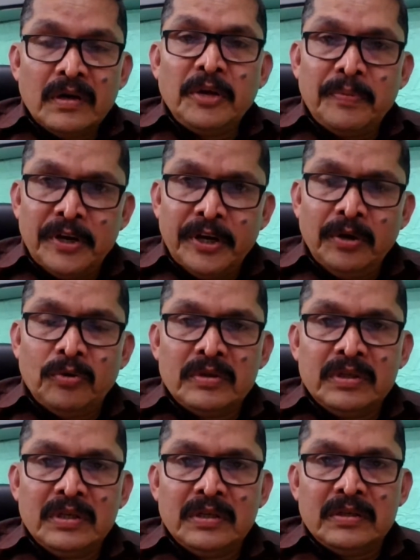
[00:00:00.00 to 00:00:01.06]
Depending
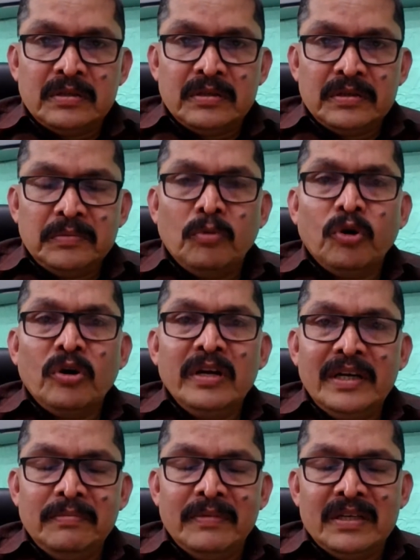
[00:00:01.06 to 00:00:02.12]
on the
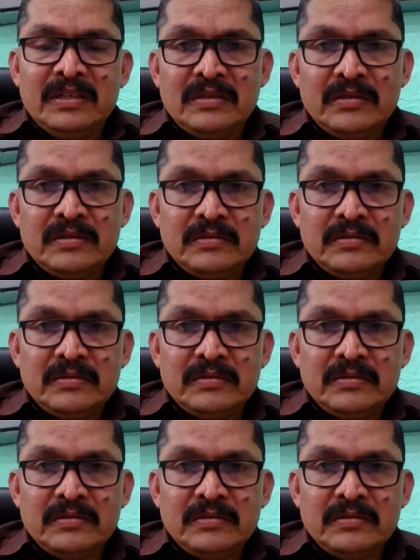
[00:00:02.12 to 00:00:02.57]
bodily demand,